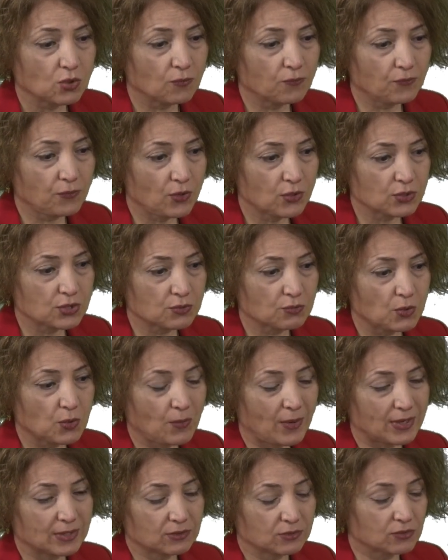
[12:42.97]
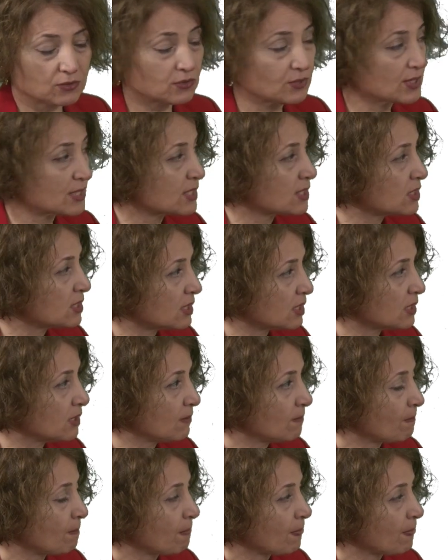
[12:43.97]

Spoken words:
first we wanted to see